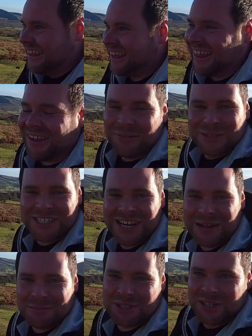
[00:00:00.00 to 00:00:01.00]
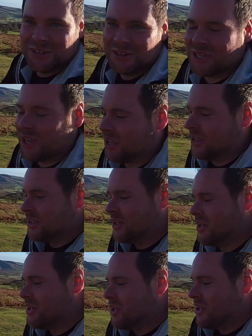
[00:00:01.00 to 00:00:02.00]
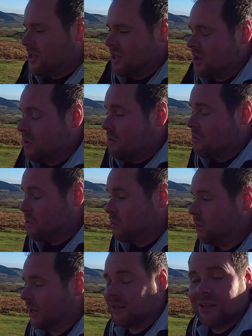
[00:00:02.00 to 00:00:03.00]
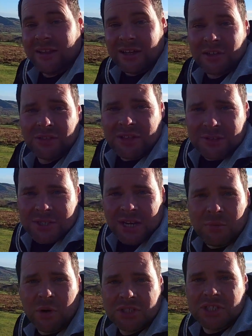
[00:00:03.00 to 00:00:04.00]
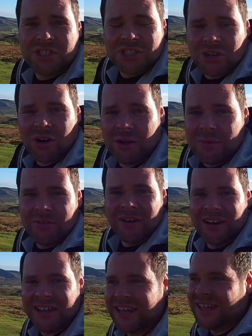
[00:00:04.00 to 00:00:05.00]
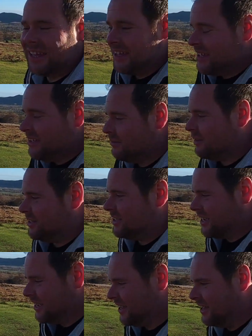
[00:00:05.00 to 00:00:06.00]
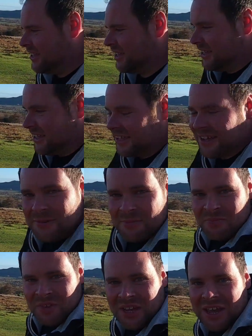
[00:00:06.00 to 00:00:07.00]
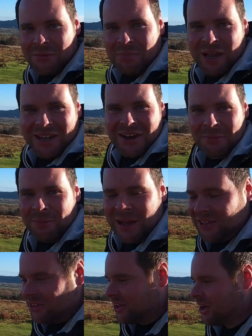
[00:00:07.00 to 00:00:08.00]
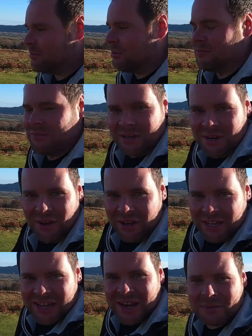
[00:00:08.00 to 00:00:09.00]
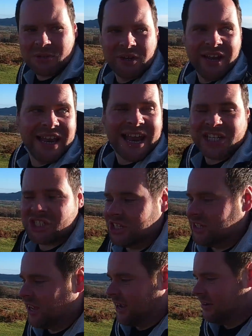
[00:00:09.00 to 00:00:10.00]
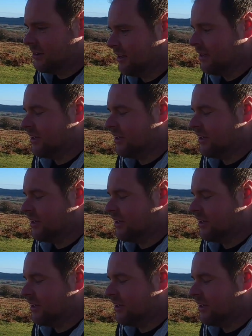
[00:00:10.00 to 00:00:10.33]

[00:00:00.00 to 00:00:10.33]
Now that was an absolute, well, I don't think there's any words to describe it really. But yeah, packing up back at the car by midnight, it absolutely lashed it down.